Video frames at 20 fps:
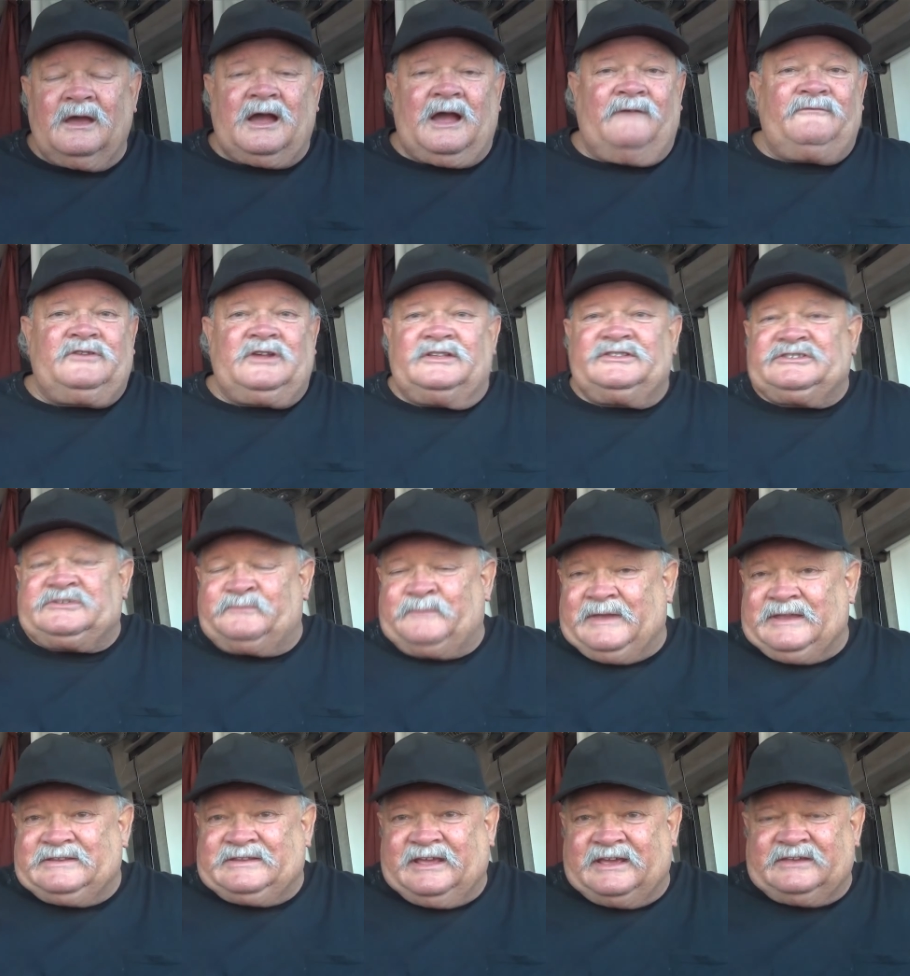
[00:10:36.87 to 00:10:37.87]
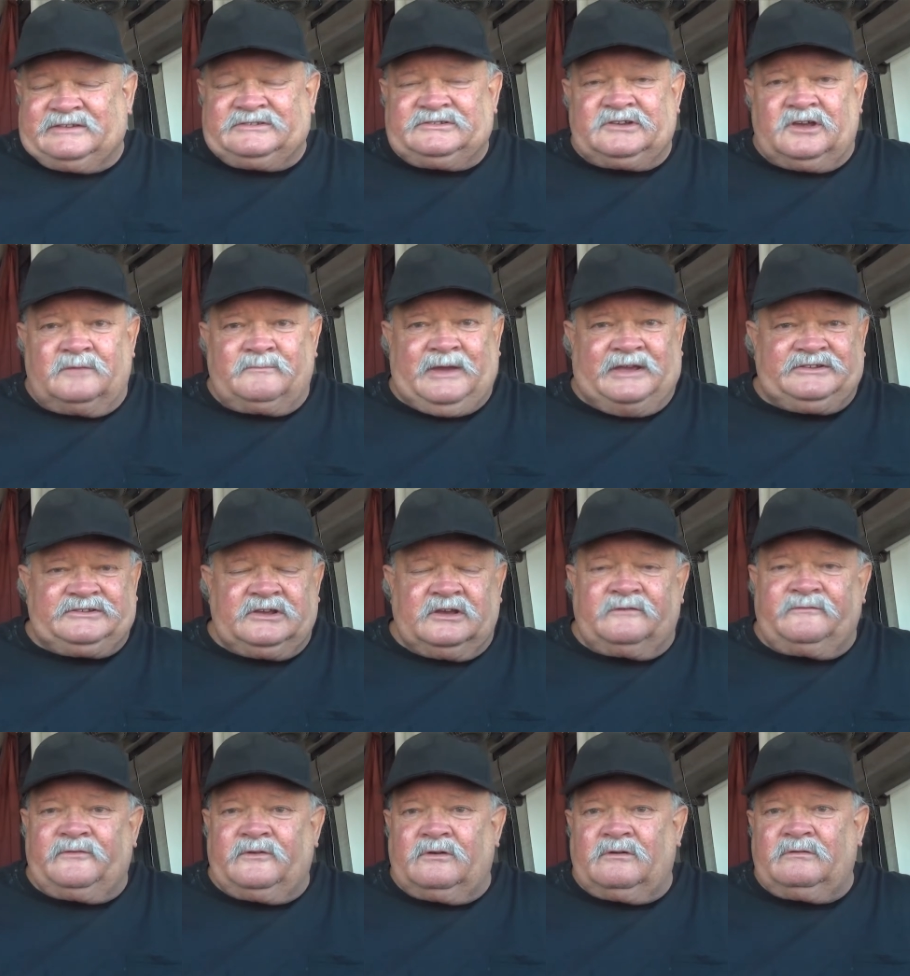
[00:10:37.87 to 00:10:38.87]
I've done speed tests on my
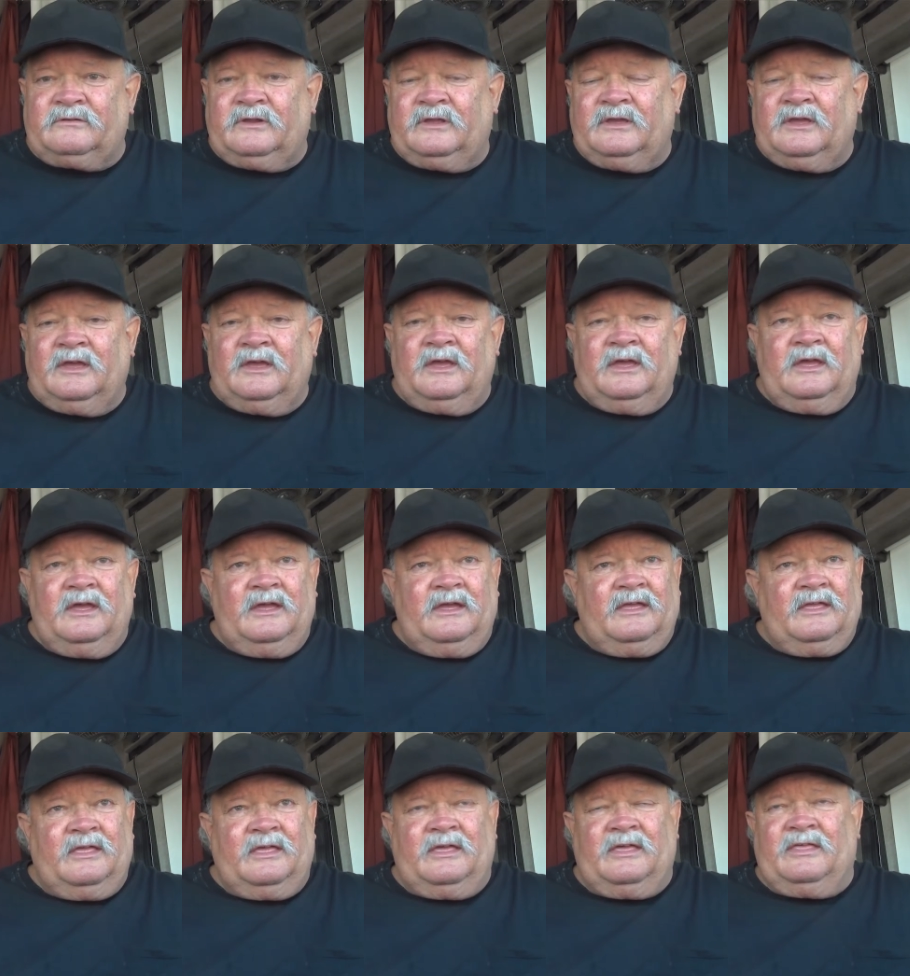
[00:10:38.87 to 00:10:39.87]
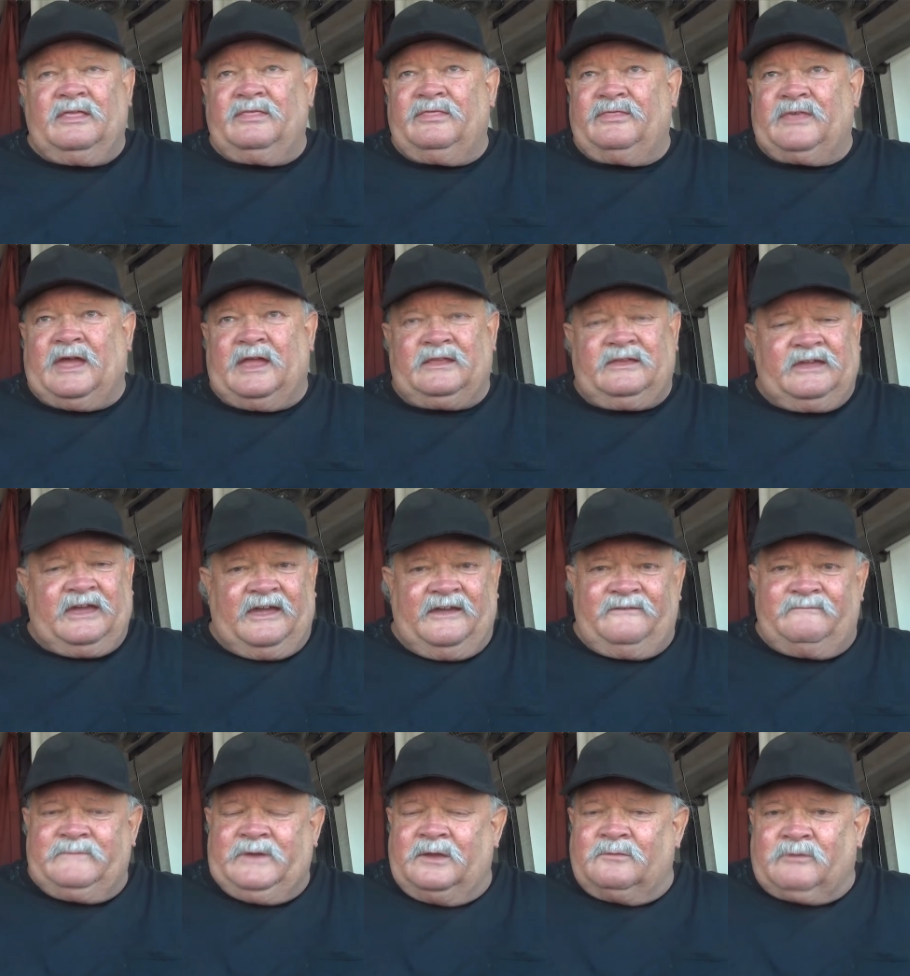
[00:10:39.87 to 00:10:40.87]
cell phone that
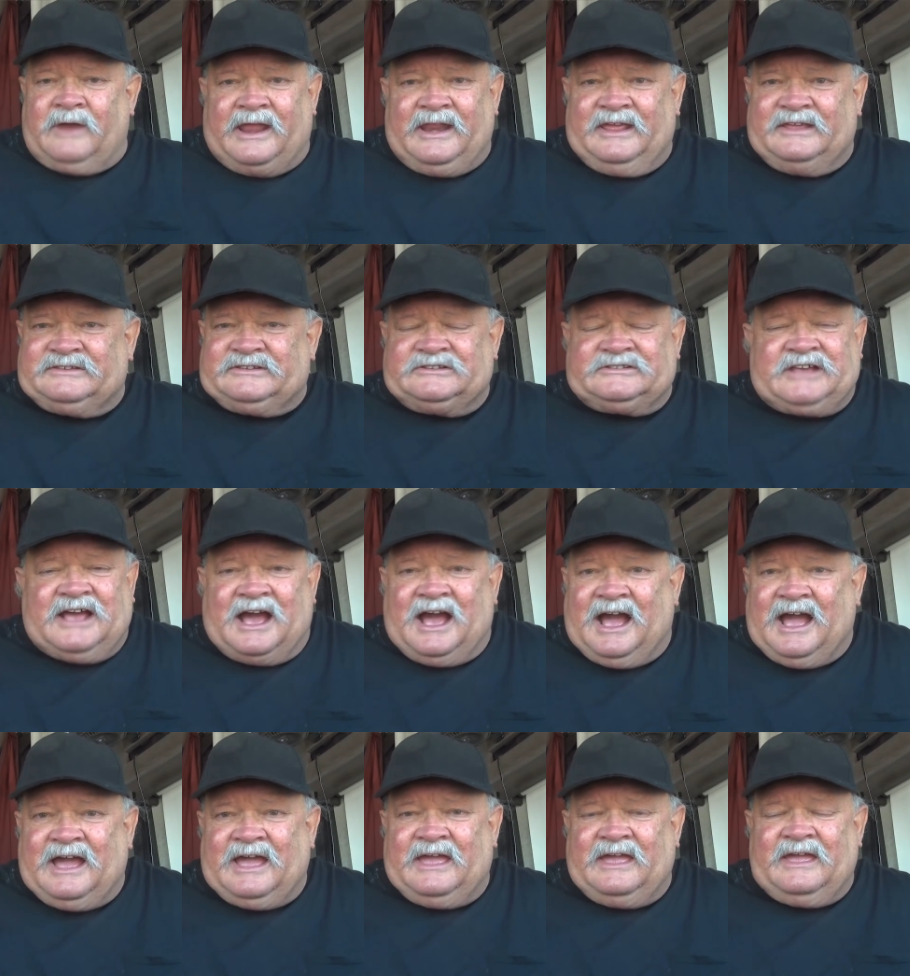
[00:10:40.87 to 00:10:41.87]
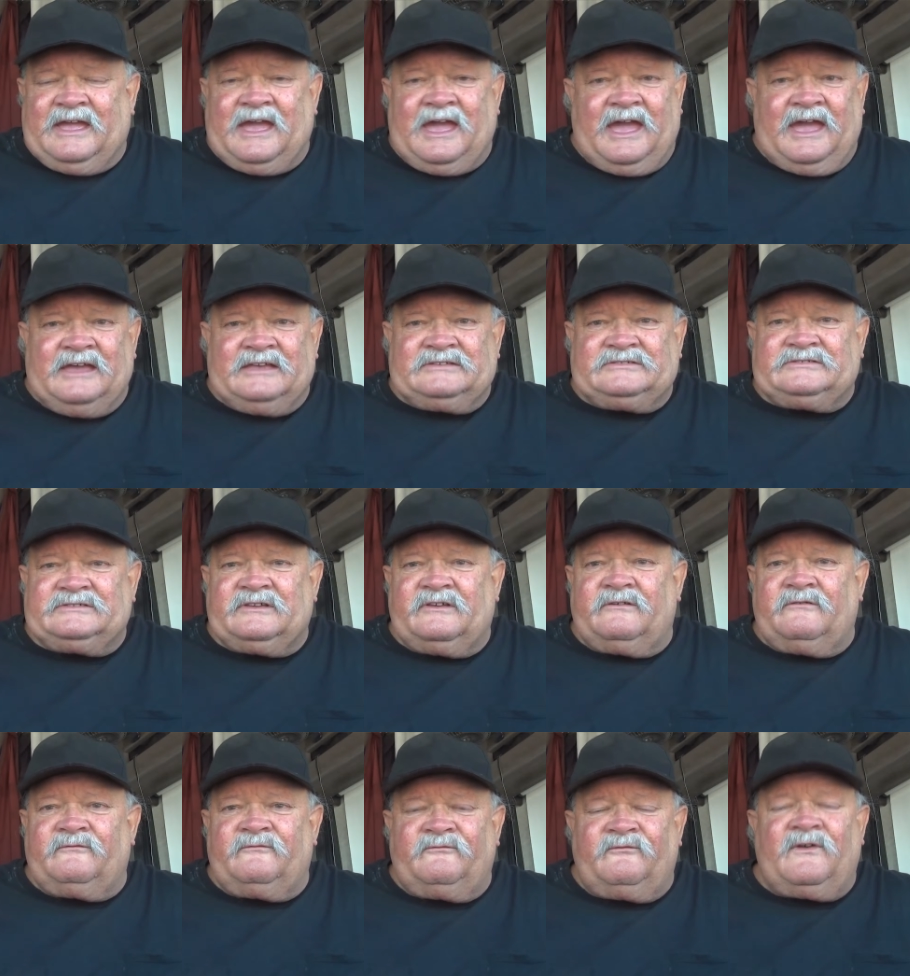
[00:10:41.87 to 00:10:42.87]
gave me ratings as high as
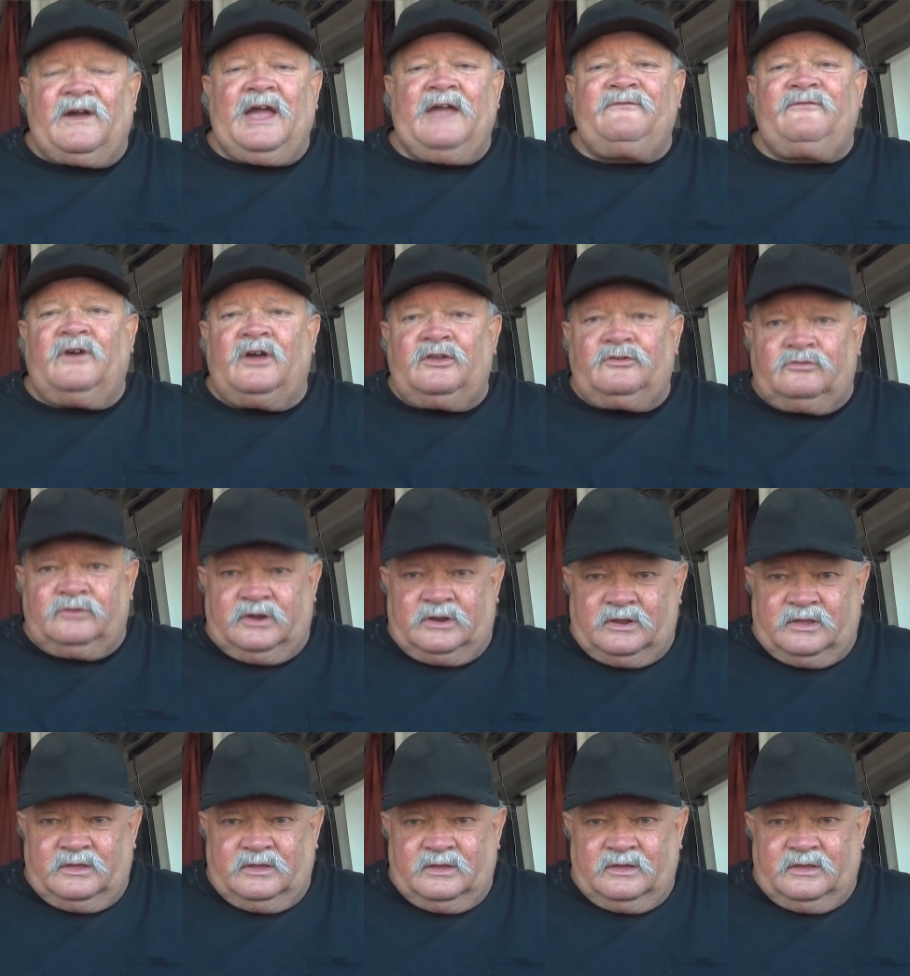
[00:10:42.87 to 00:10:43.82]
500